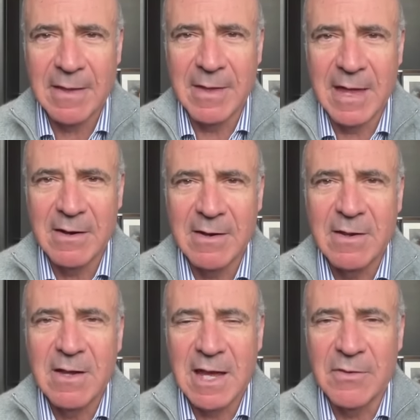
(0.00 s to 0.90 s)
and then
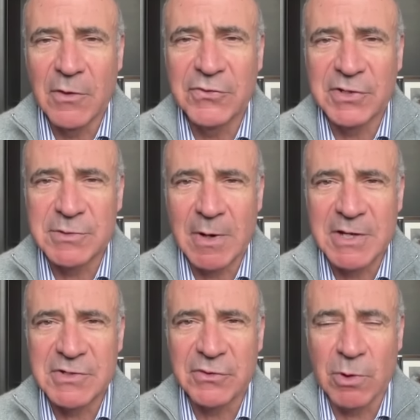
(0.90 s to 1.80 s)
in those
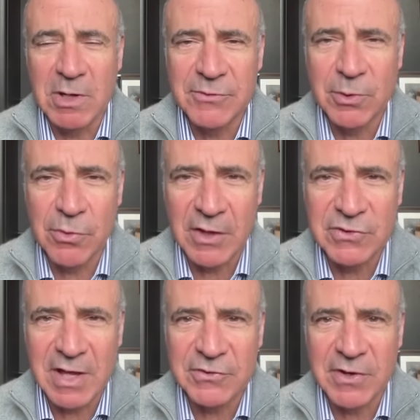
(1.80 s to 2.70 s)
situations, one of two
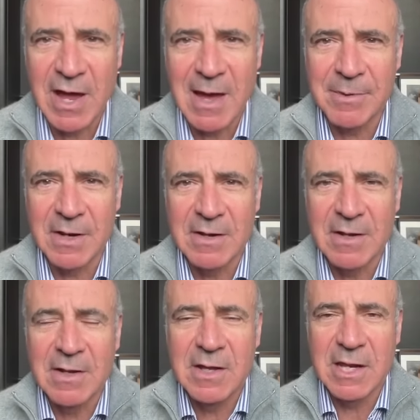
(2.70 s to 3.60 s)
things has to happen:
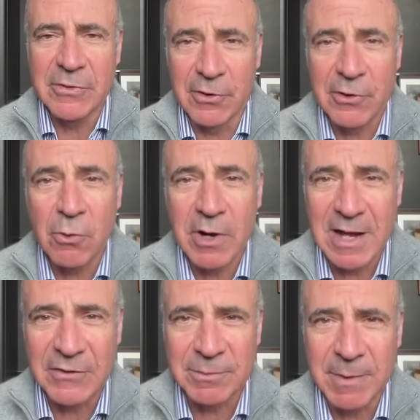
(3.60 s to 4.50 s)
either a court
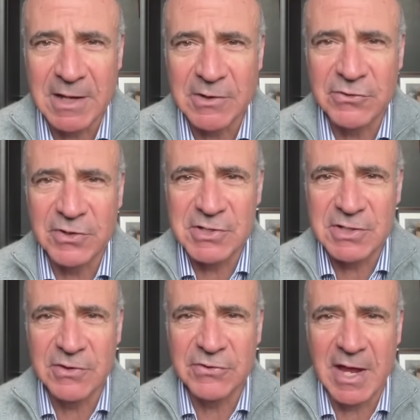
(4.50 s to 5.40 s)
has to make a
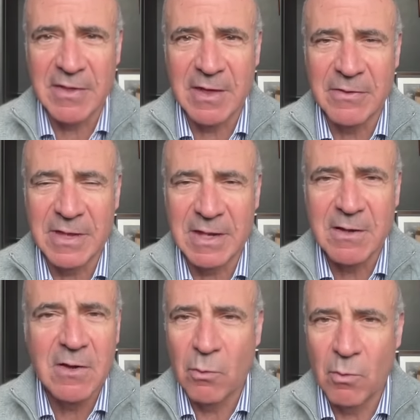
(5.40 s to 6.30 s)
decision to say that
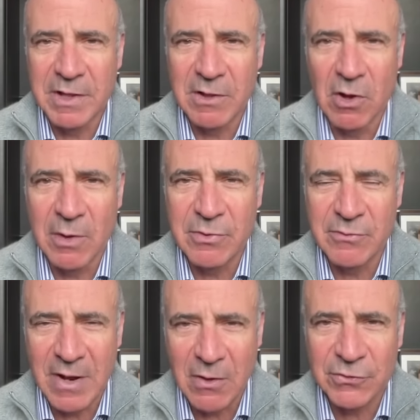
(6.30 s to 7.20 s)
the one law
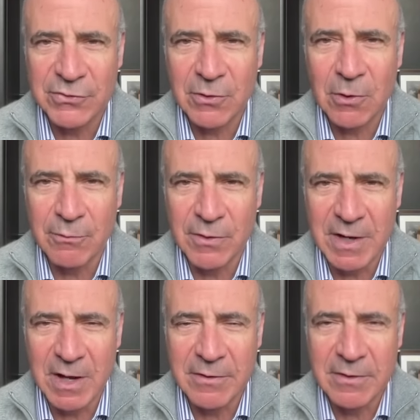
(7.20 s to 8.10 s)
prevails over
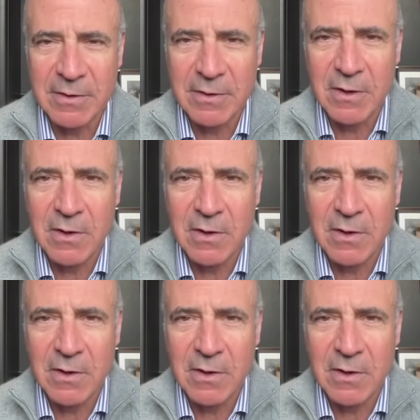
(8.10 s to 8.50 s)
the other,